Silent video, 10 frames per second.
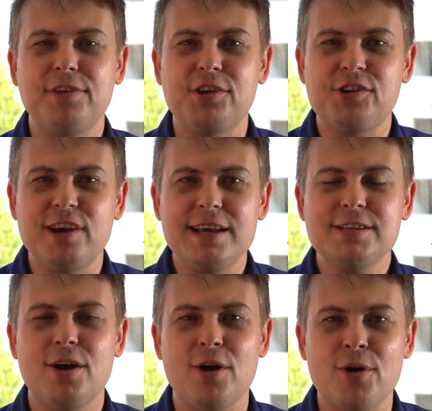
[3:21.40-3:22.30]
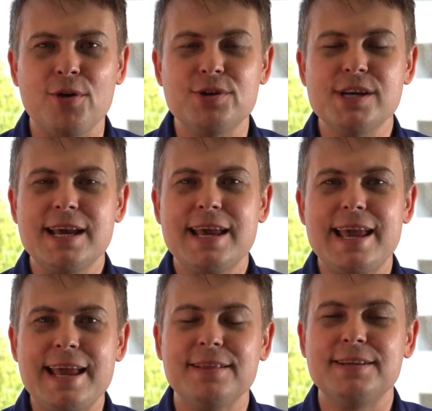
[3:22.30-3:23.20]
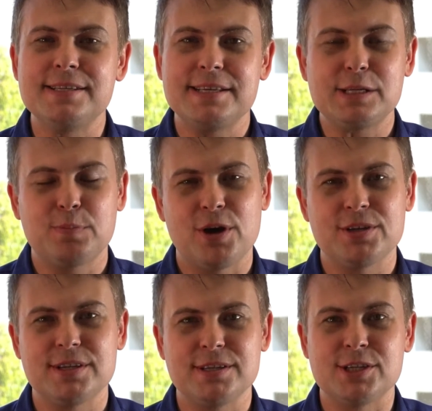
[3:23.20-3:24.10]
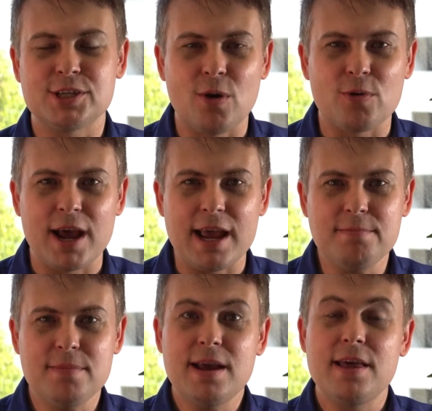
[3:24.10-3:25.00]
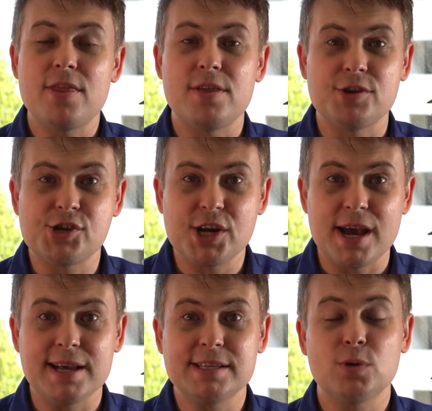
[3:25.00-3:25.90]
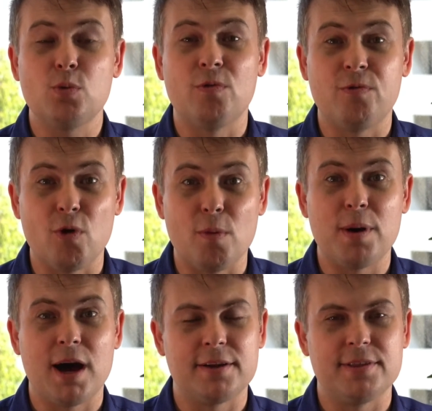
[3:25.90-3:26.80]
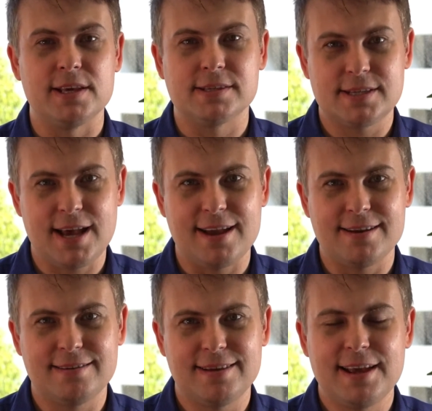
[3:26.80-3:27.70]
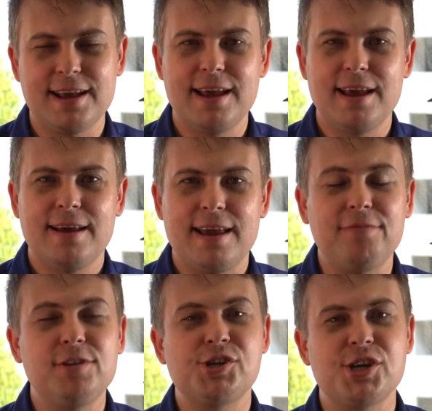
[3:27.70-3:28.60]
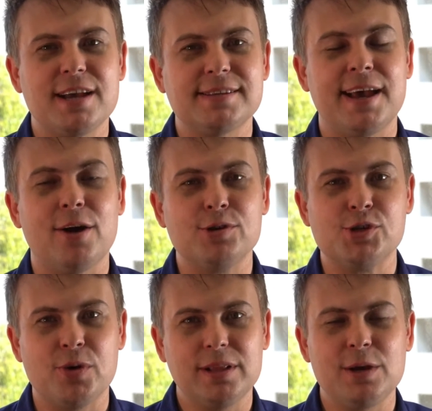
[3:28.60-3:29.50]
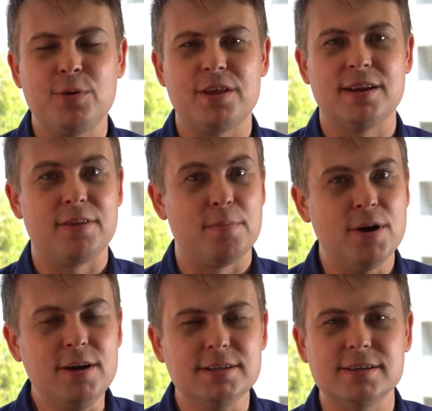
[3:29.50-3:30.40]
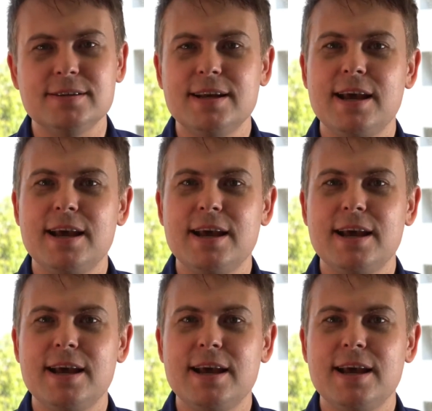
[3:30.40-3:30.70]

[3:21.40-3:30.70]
the shares are owned in the deceased person's sole name, then the shares will form part of the estate. If the shares are held jointly with another person,